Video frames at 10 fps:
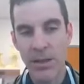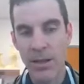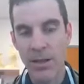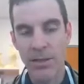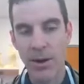
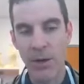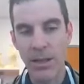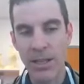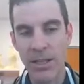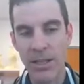There's no
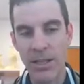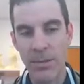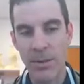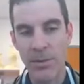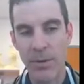
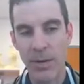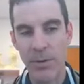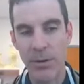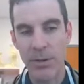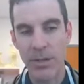relationship between
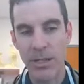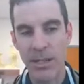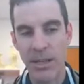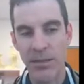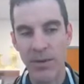lordosis
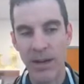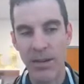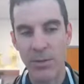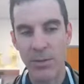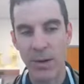at
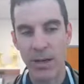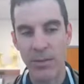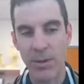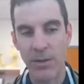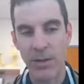L5S1
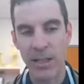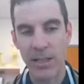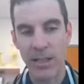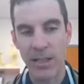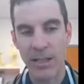and pelvic
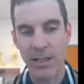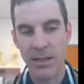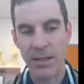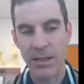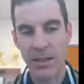incidence.
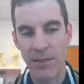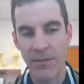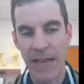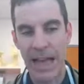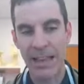It's a
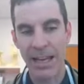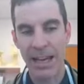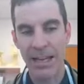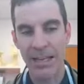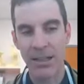flat
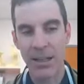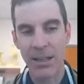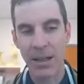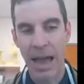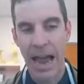line.
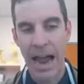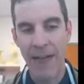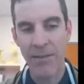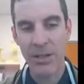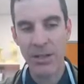The
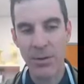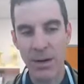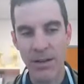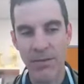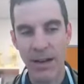average is
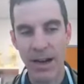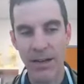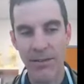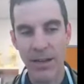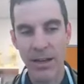
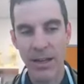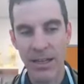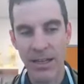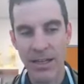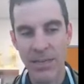25, and
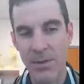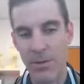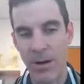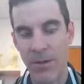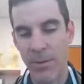it seems
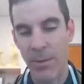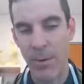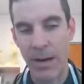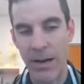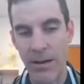to run from
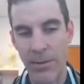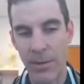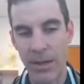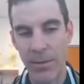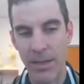around
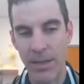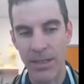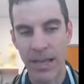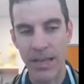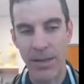with about a
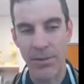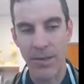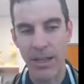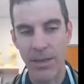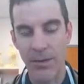
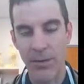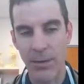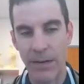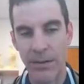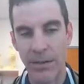10-degree interval
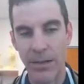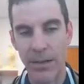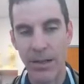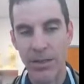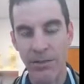around it.
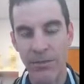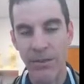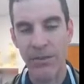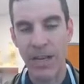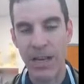So
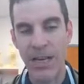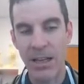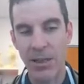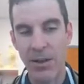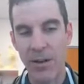15
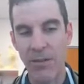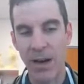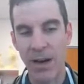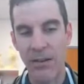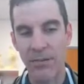to
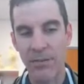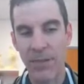35.